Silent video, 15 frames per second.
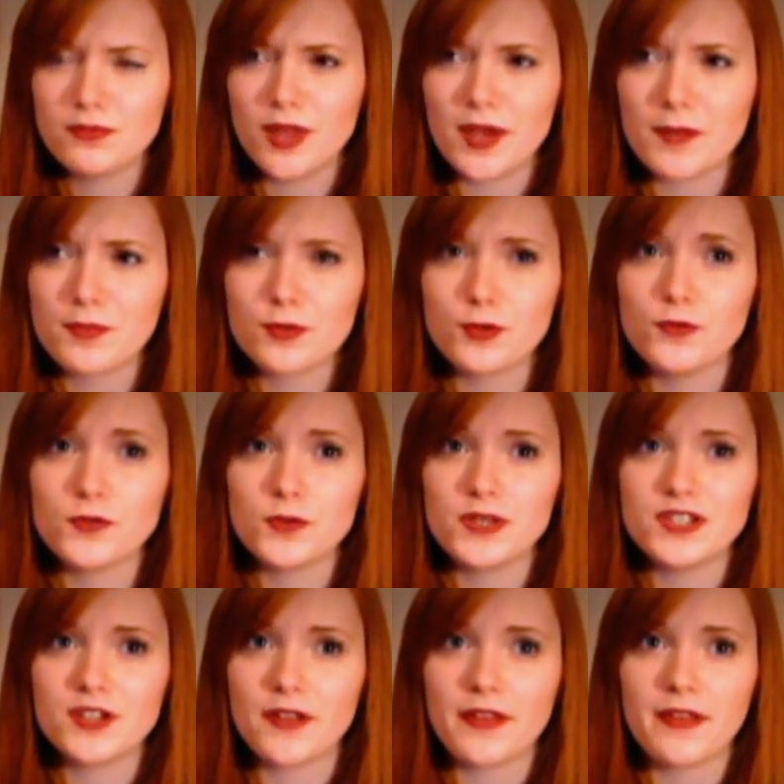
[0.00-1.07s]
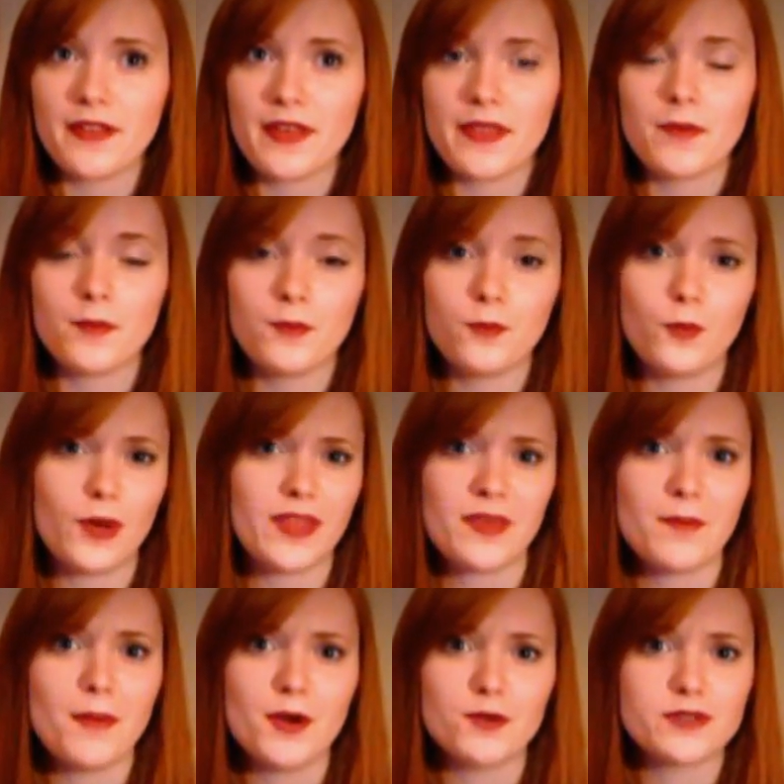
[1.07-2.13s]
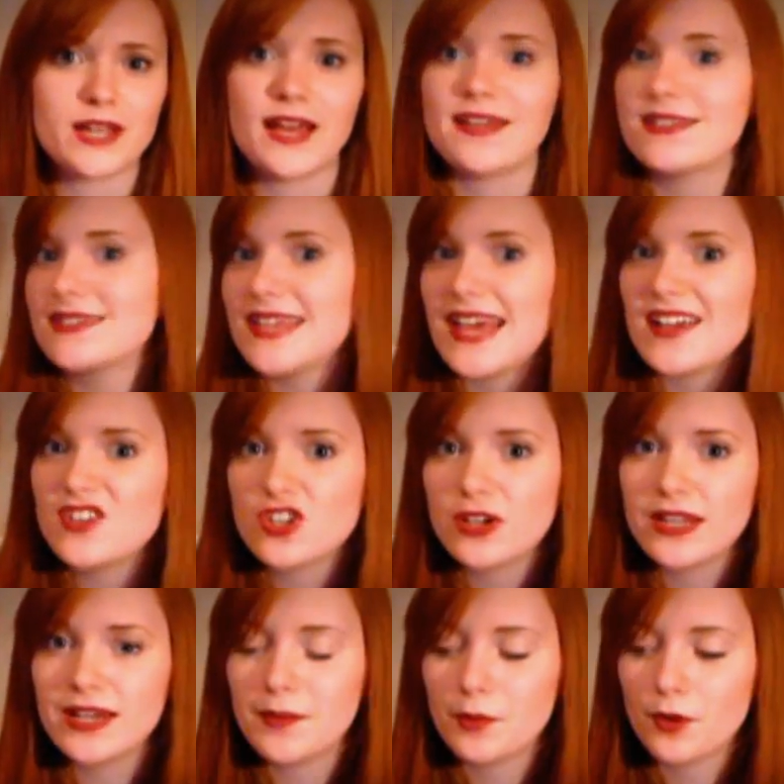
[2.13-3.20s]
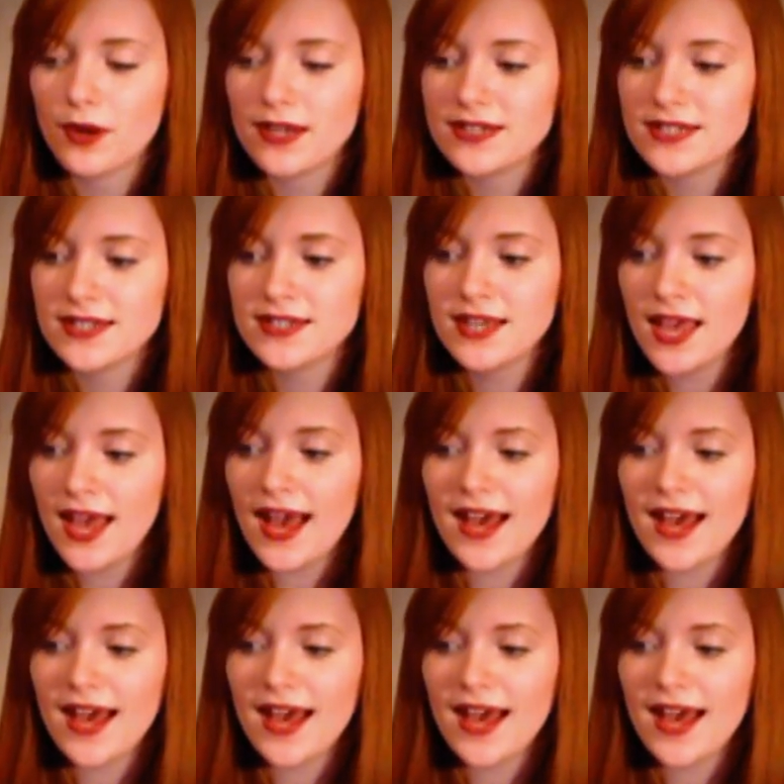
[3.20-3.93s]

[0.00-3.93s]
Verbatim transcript: like prove to each other that the, we're the most like sexually liberated.